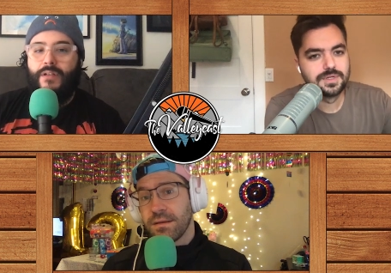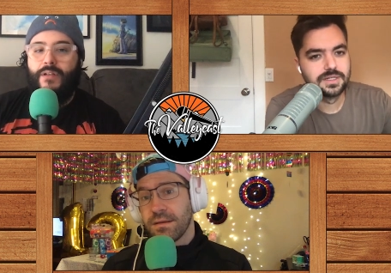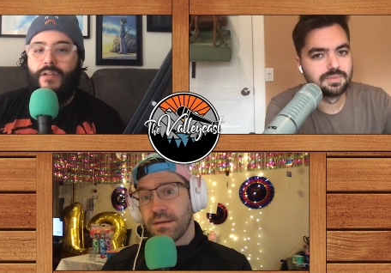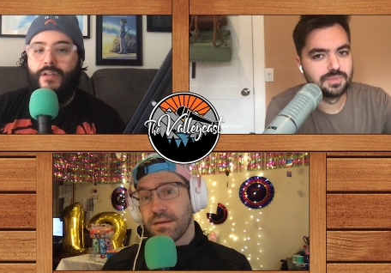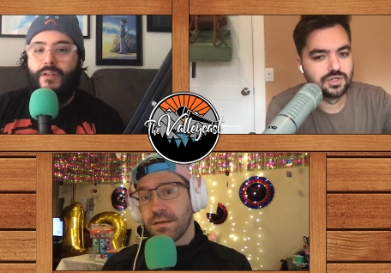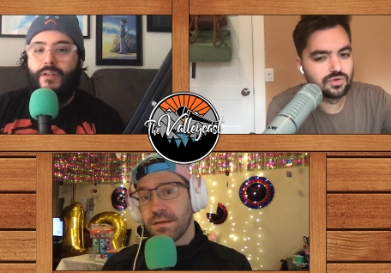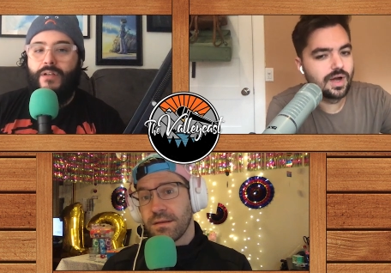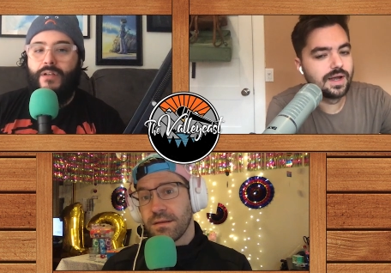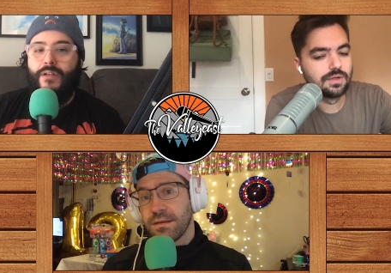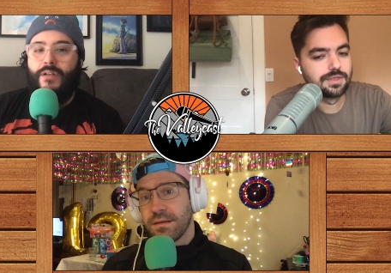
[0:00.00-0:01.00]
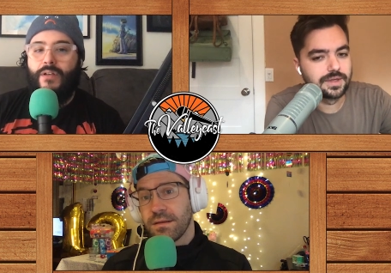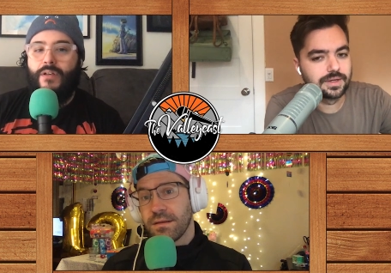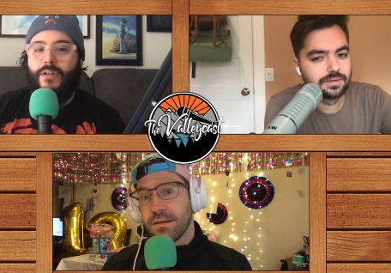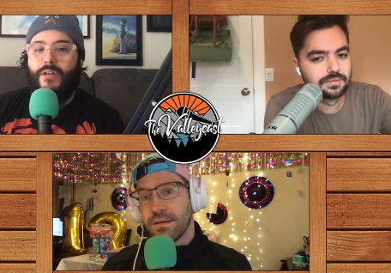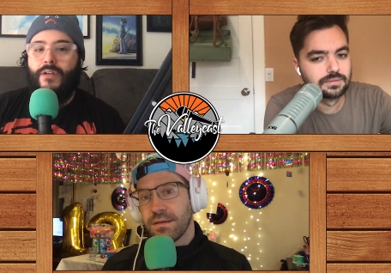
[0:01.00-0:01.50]
Speaker 1: up to this betrayal
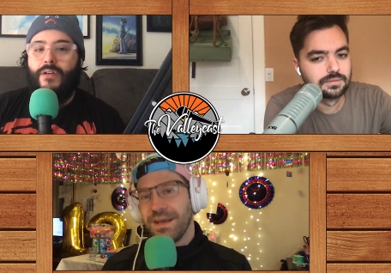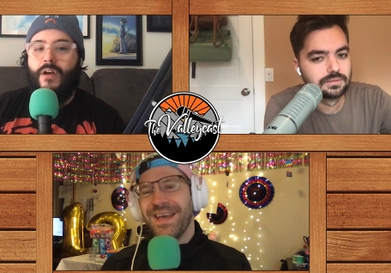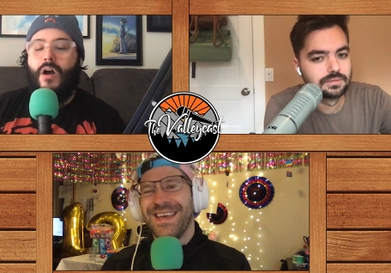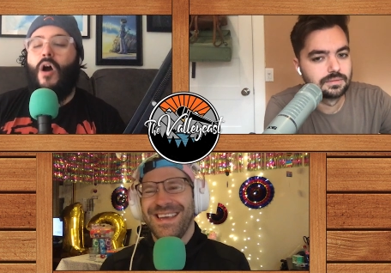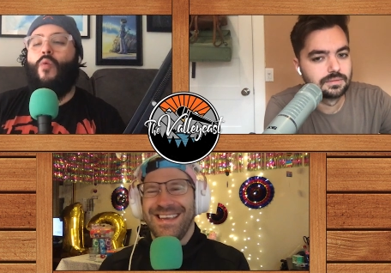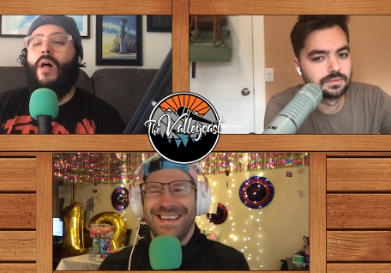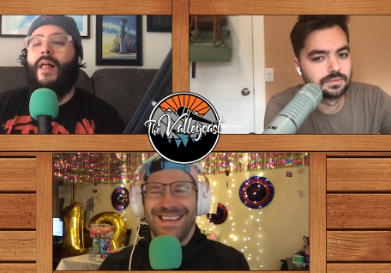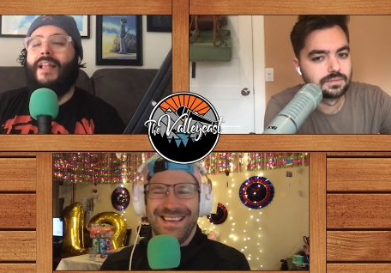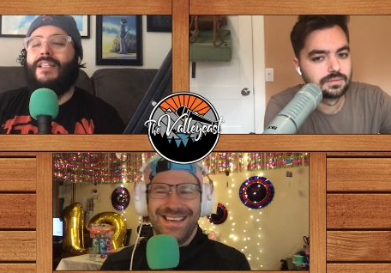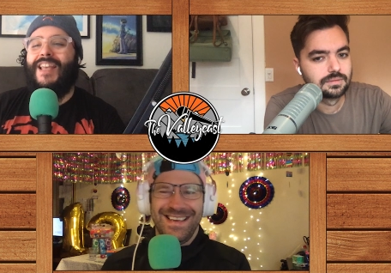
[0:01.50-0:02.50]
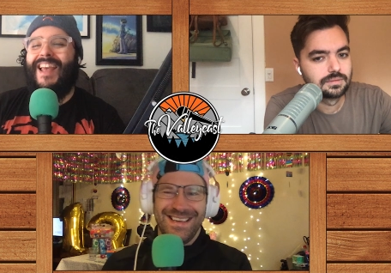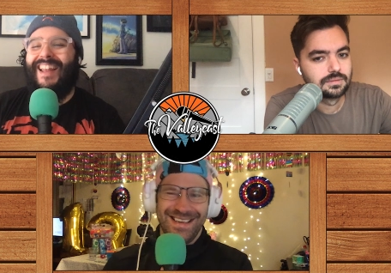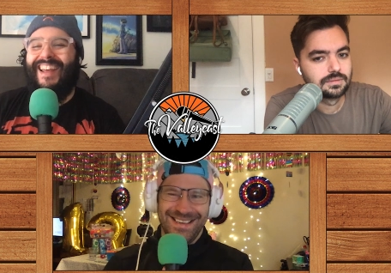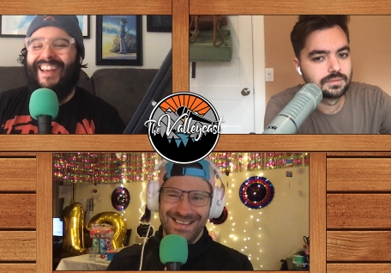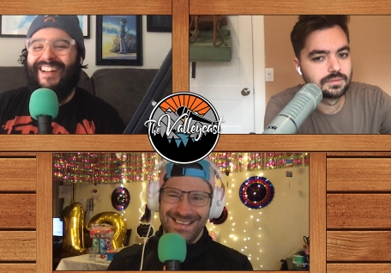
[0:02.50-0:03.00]
thing.
Speaker 2: Oh,
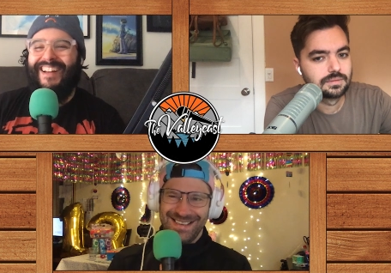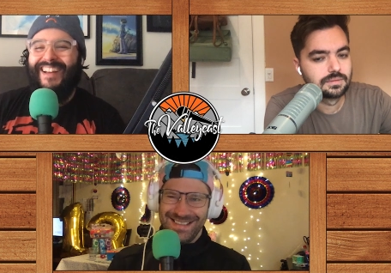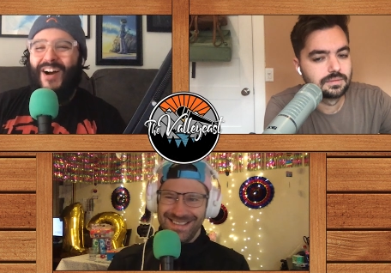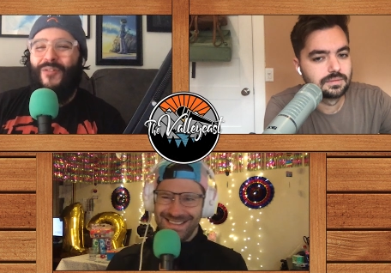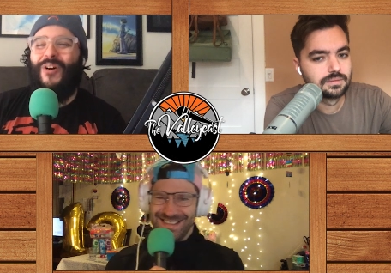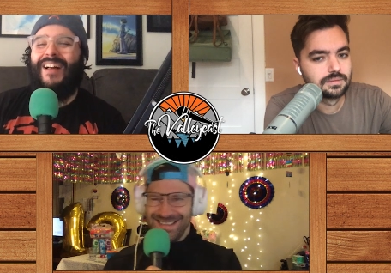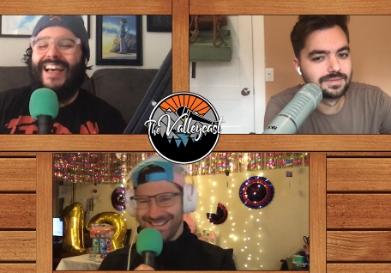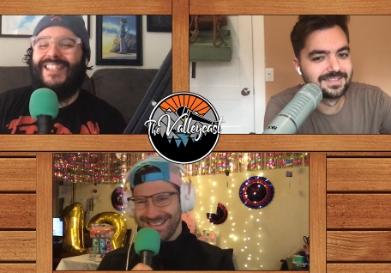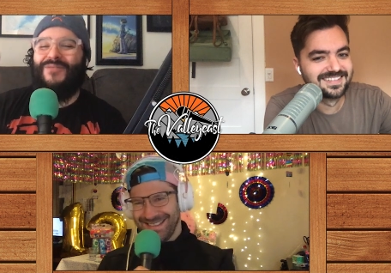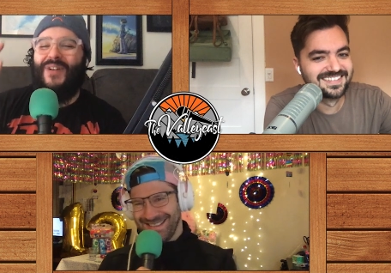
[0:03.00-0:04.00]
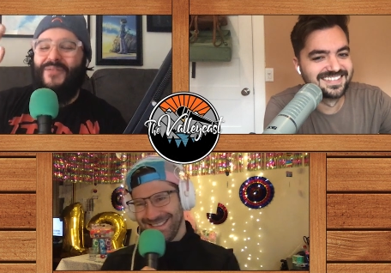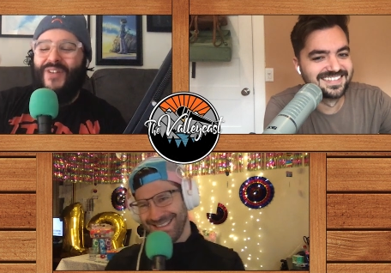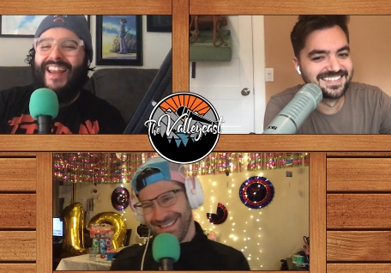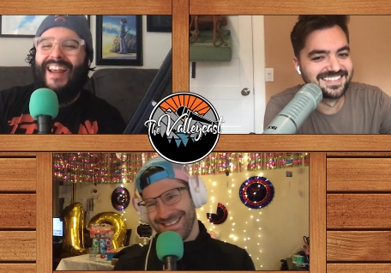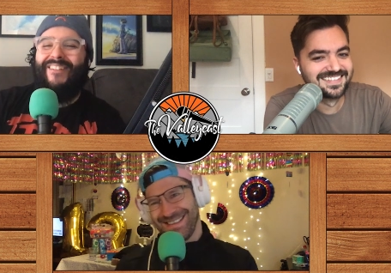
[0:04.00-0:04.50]
well, because
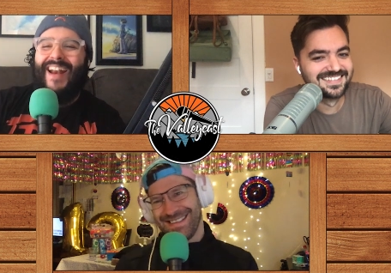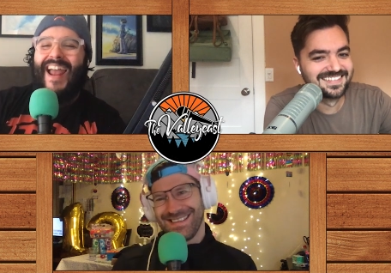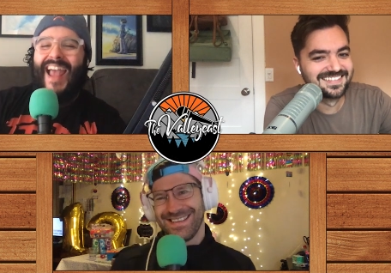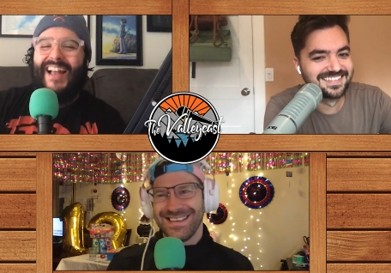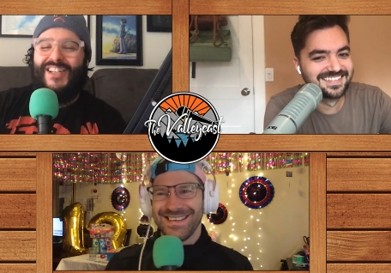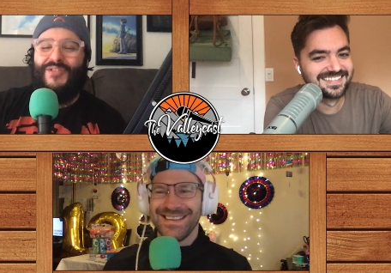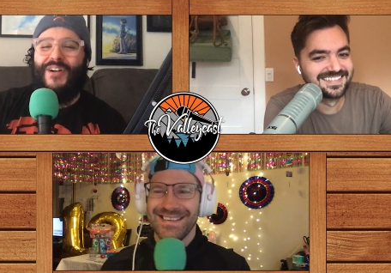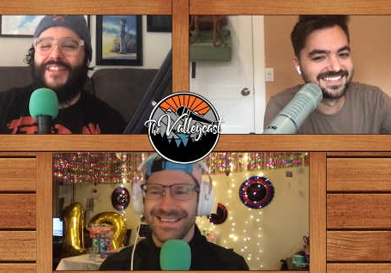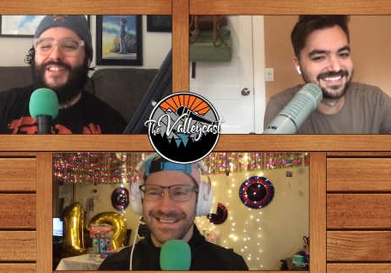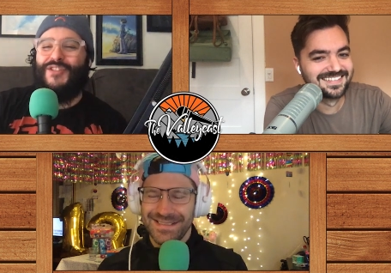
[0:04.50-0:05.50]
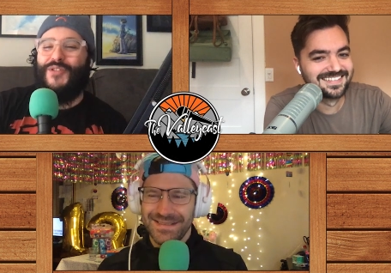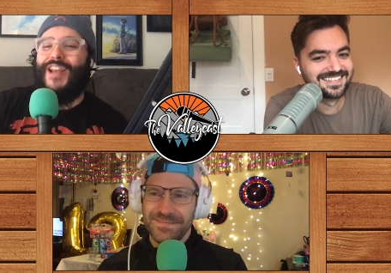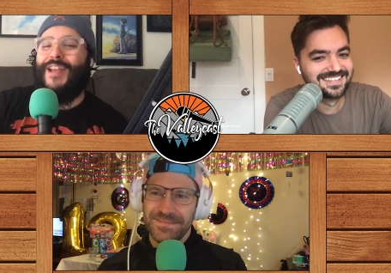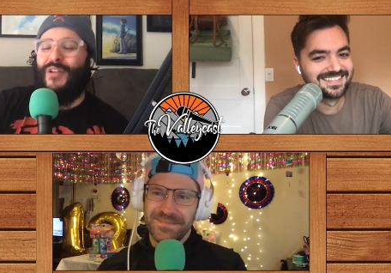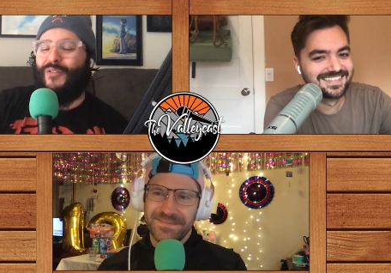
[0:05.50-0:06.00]
when I had you on the
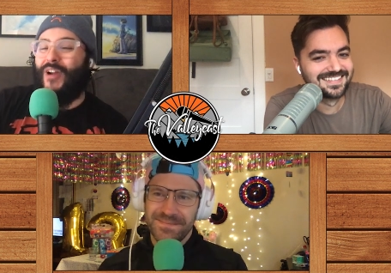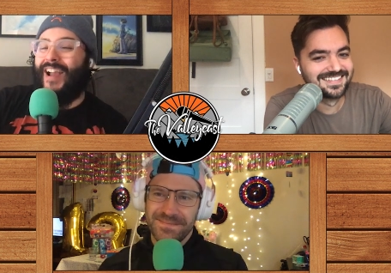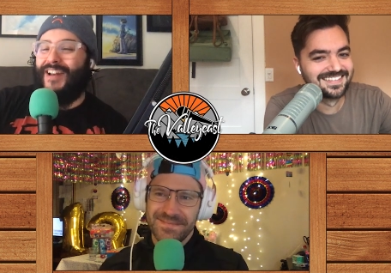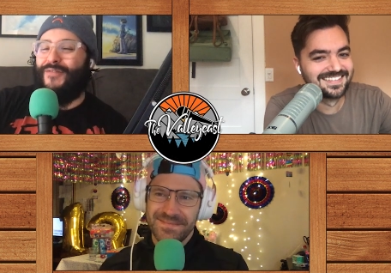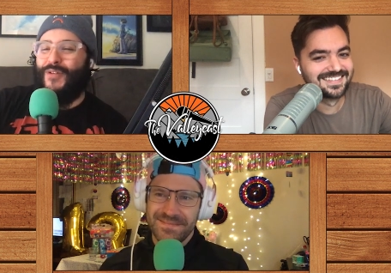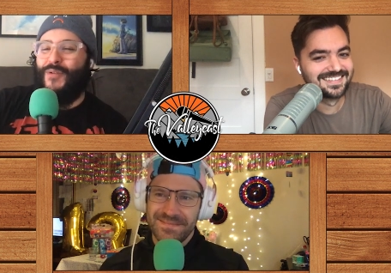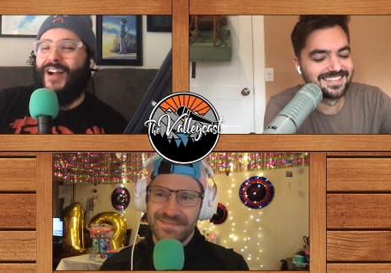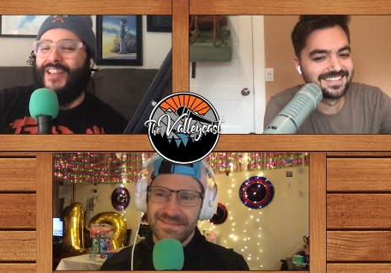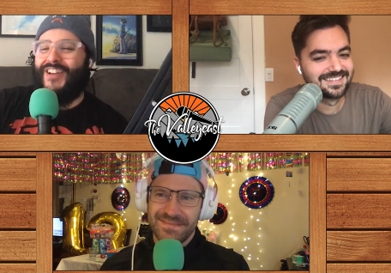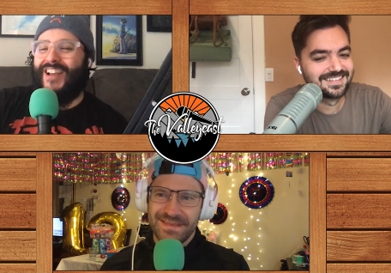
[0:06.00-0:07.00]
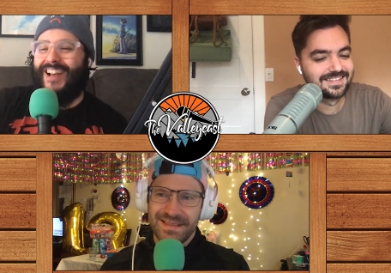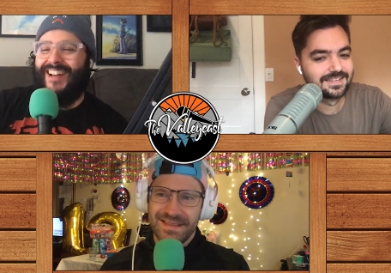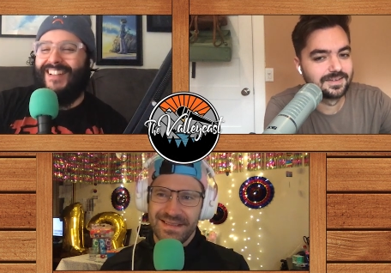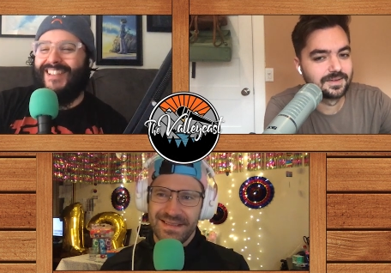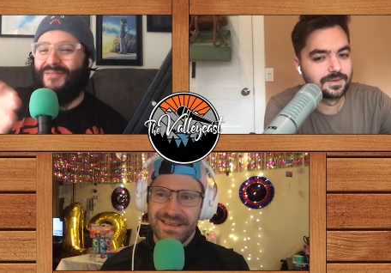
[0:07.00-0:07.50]
stream, and Ryan, if you want, you could
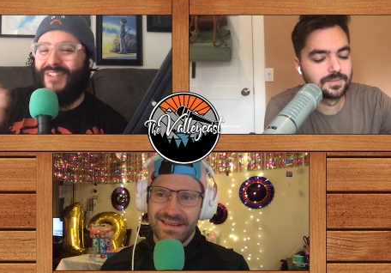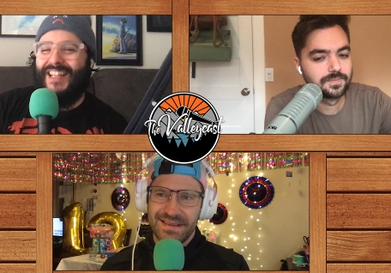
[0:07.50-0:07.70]
cut in some